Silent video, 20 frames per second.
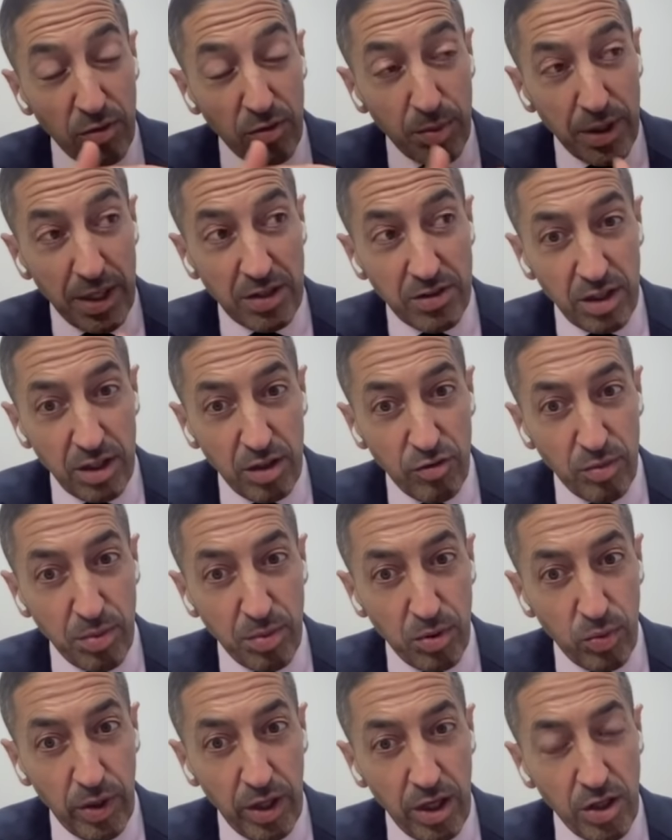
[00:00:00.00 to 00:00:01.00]
everybody has a
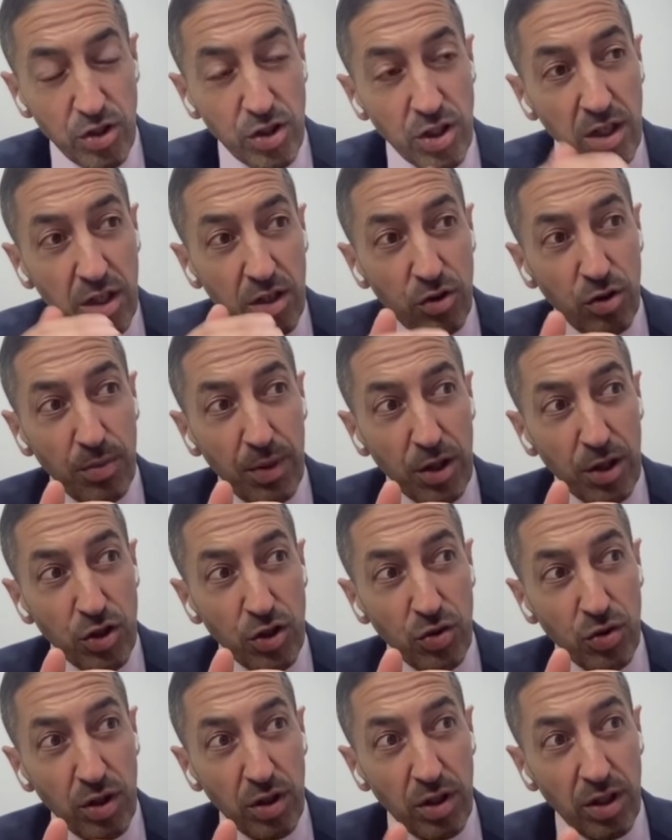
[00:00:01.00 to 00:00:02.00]
livable wage, to
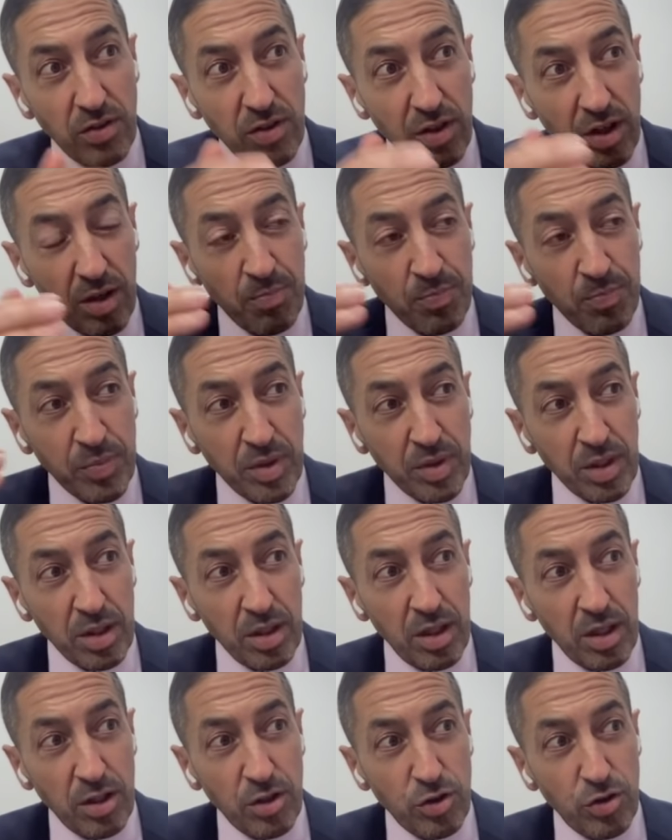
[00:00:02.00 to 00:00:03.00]
make sure that
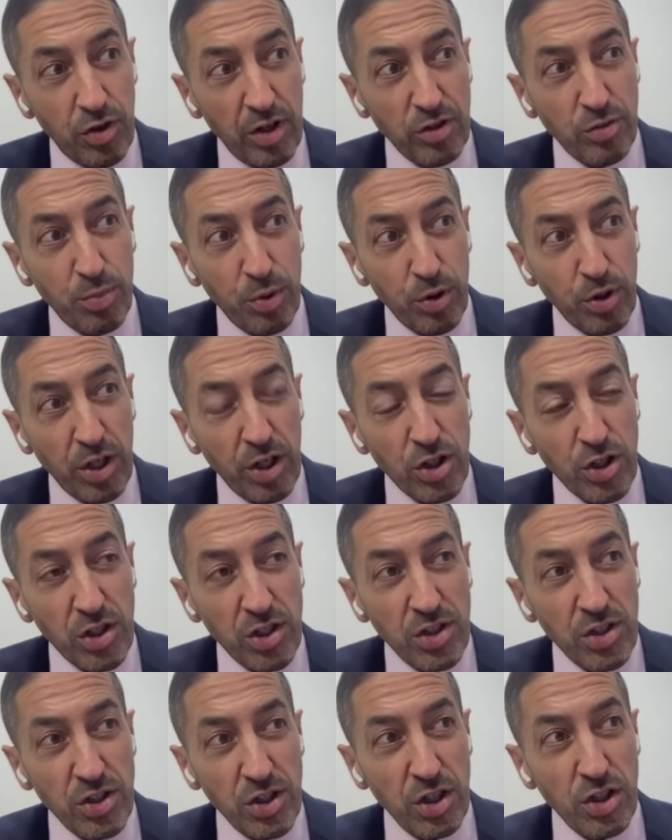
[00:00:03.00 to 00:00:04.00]

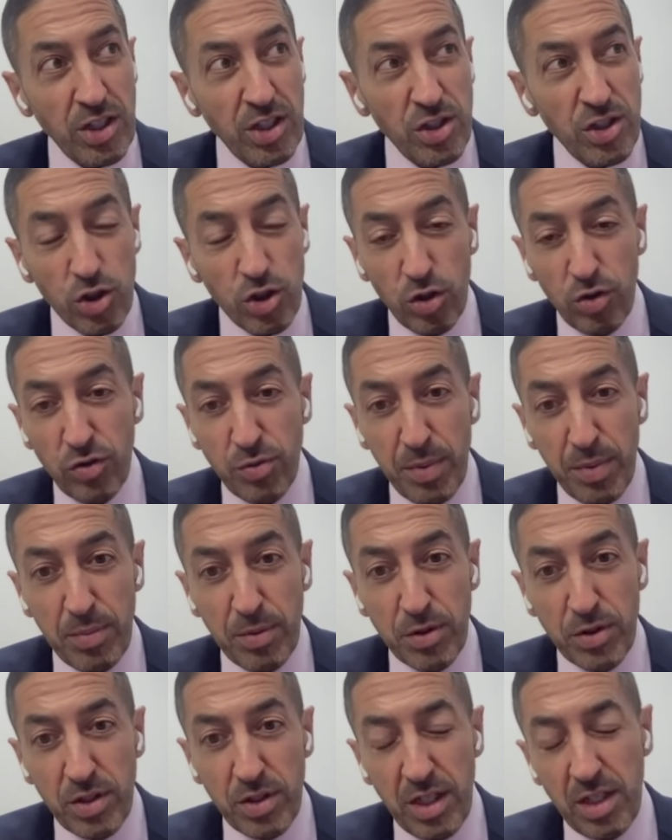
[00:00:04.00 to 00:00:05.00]
transportation is such that it serves
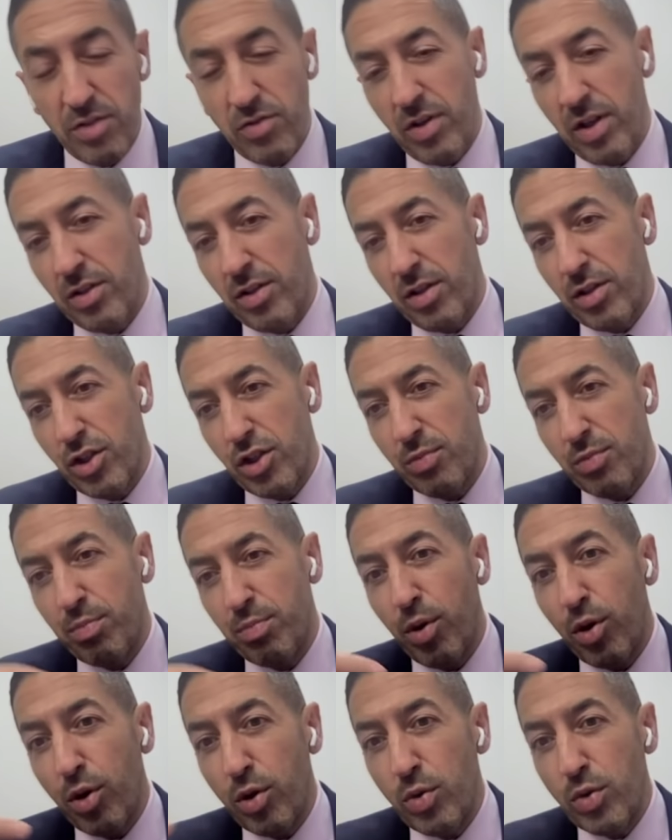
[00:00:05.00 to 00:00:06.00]
people's needs rather than
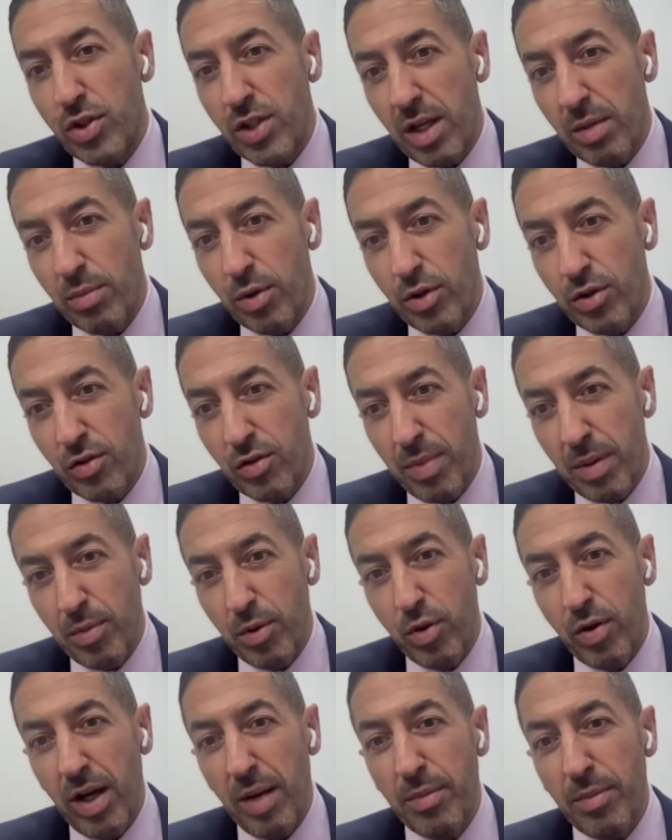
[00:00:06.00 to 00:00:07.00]
just pollutes neighborhoods of
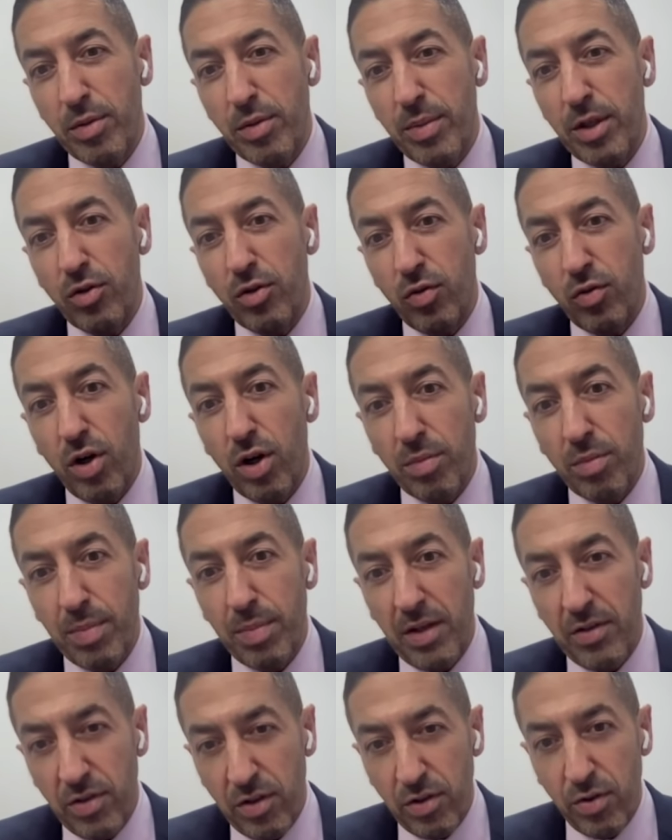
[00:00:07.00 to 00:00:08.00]
people who happen to be in the wrong
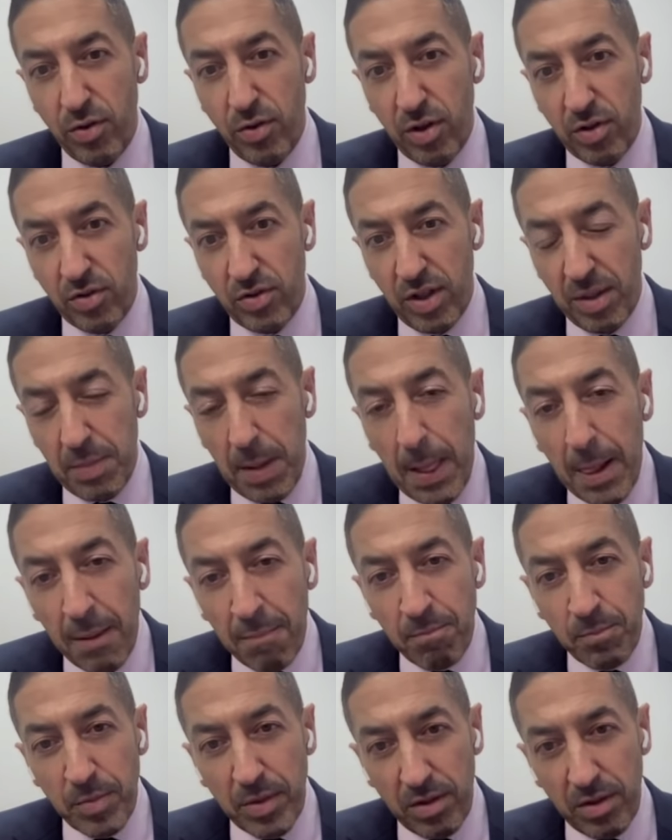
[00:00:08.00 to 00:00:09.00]
place at the wrong time.
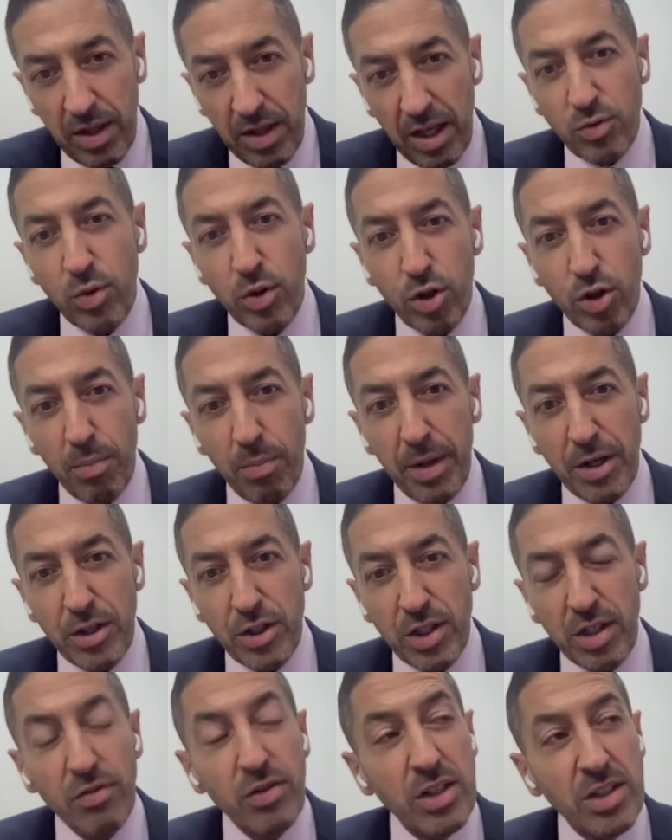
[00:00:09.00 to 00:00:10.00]
That's what
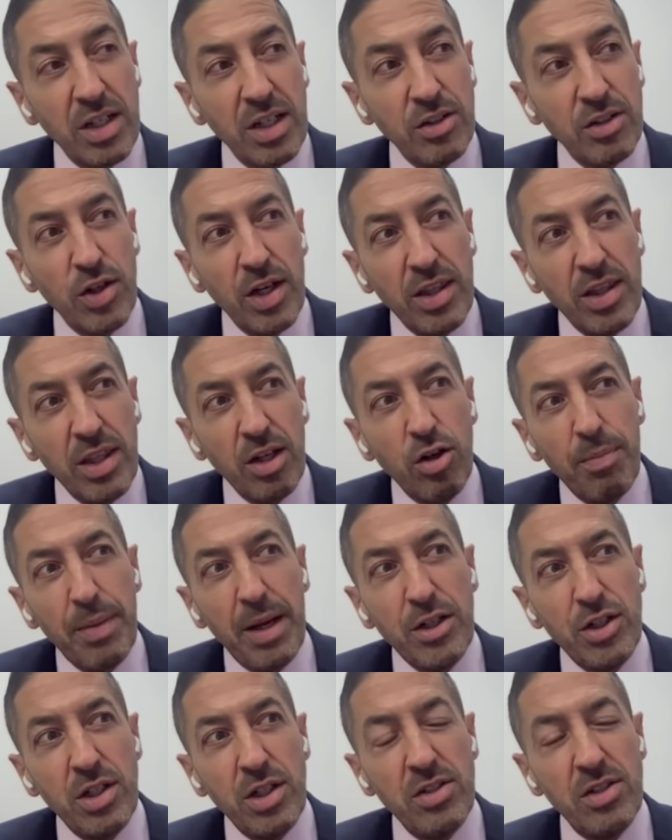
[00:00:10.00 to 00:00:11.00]
compassion gives us. And so I think
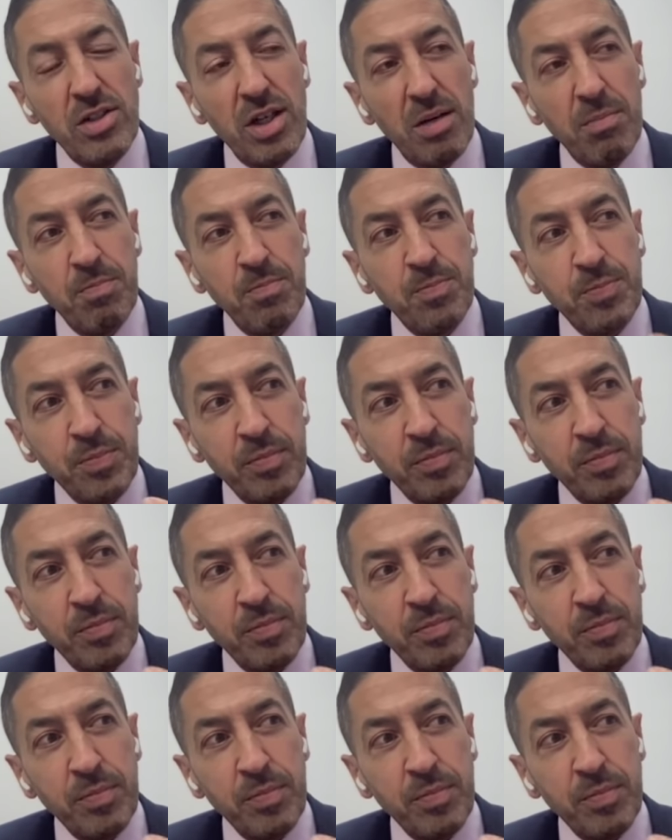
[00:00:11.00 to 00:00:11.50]
compassion is,